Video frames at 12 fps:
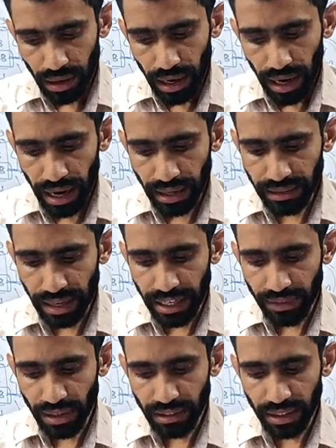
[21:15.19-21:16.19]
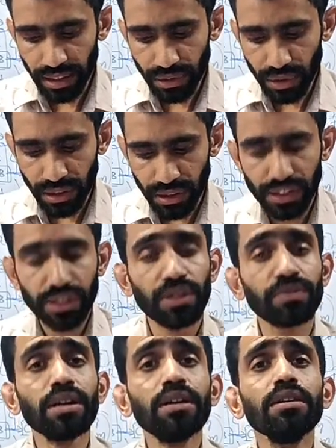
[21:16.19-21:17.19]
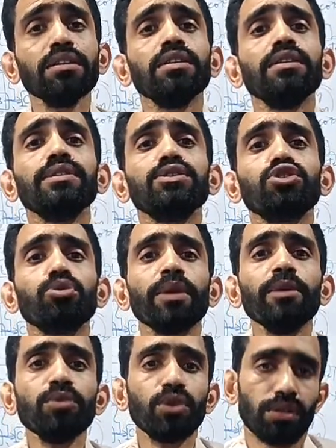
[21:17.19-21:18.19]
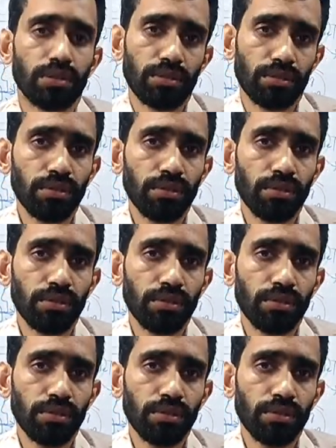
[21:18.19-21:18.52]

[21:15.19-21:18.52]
and the advisory jurisdiction of the Supreme Court.